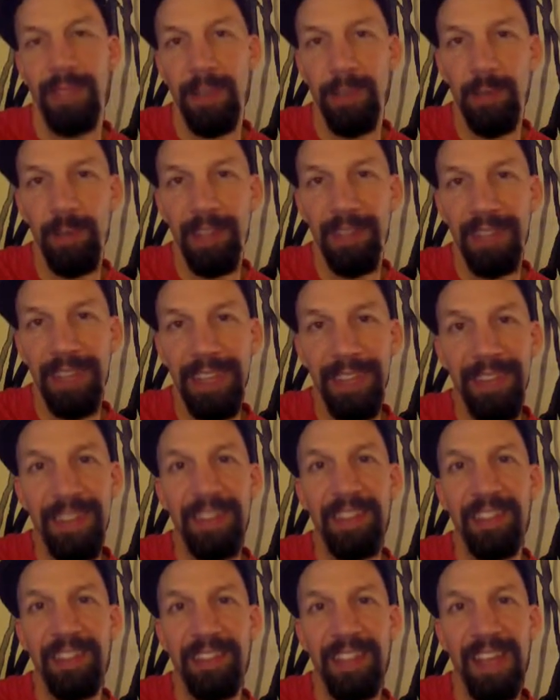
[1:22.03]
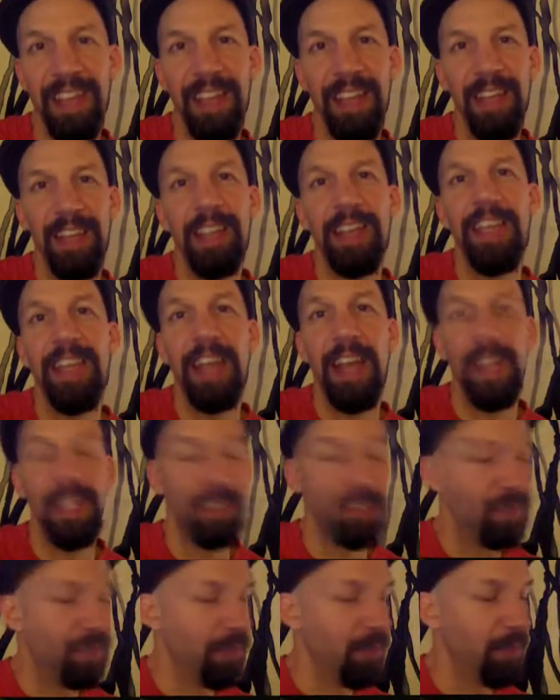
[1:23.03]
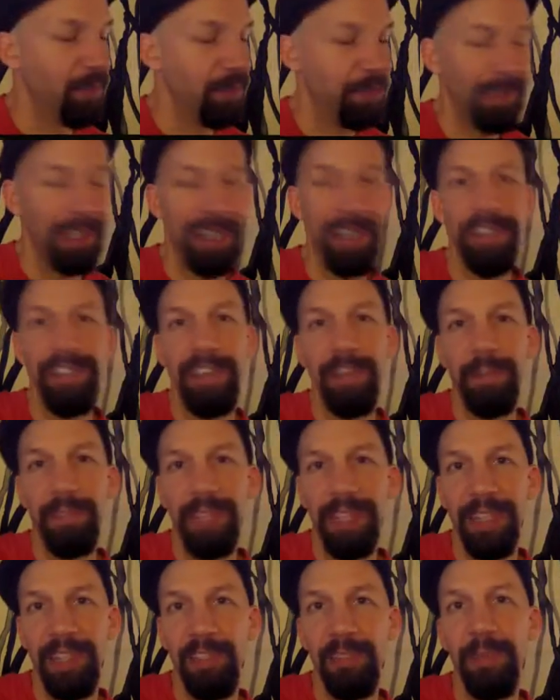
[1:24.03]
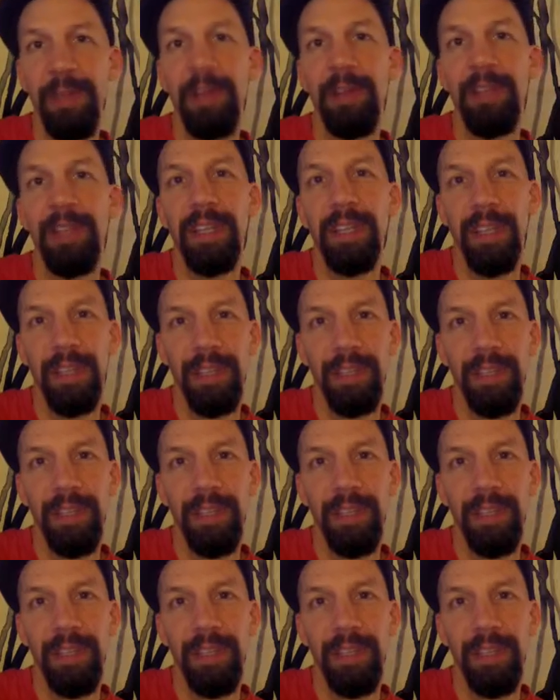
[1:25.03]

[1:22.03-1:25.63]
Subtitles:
What is that? That's just an octave. So instead of playing this melody,